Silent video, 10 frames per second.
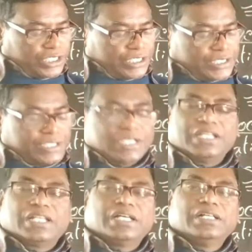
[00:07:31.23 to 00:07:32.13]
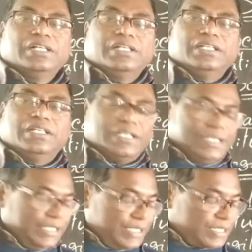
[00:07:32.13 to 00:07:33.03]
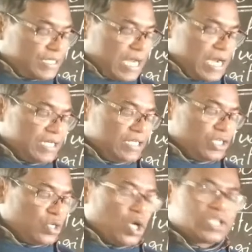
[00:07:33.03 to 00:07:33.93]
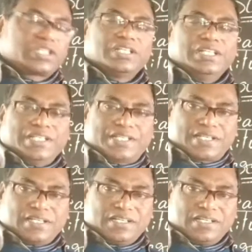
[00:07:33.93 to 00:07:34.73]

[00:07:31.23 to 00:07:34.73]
is in the east and northeast.